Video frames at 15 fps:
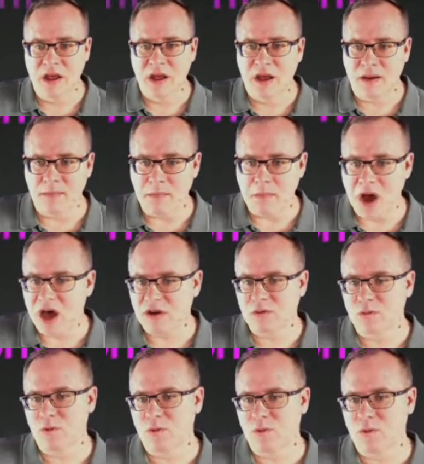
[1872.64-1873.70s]

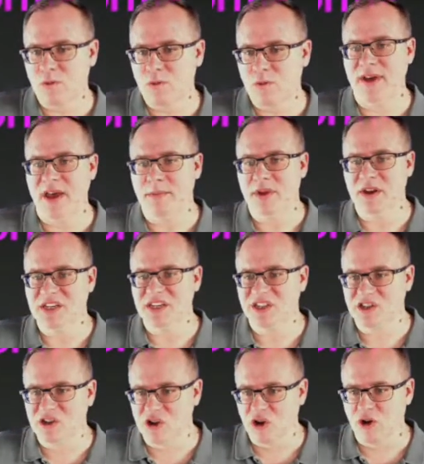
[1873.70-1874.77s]
modern web development
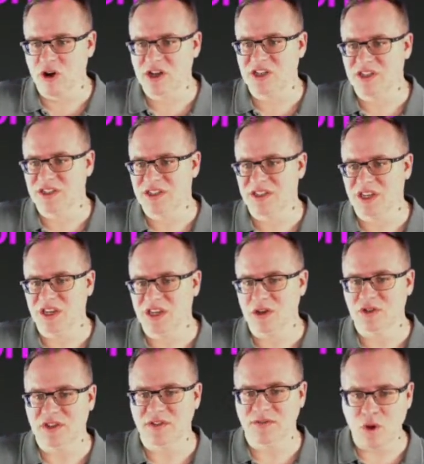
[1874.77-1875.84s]
discourages the use
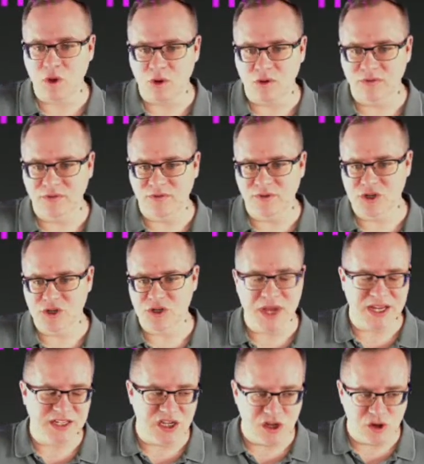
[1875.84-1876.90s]
of ColdFusion-based
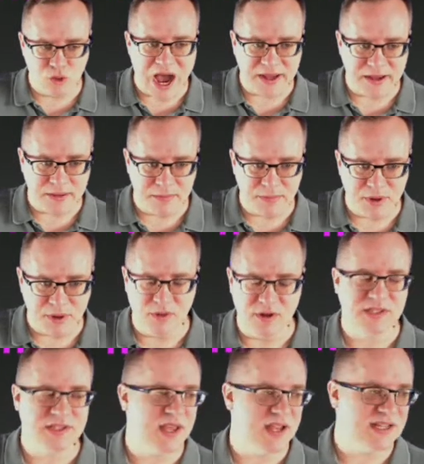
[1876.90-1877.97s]
UI
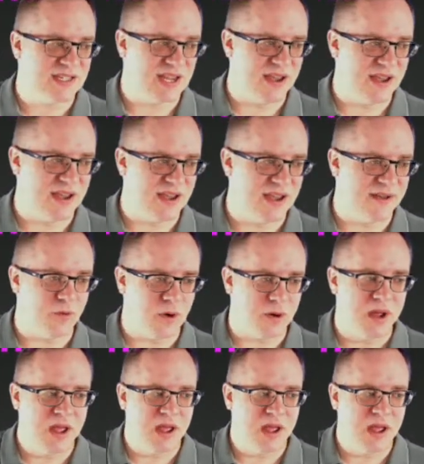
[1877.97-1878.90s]
components like CF form.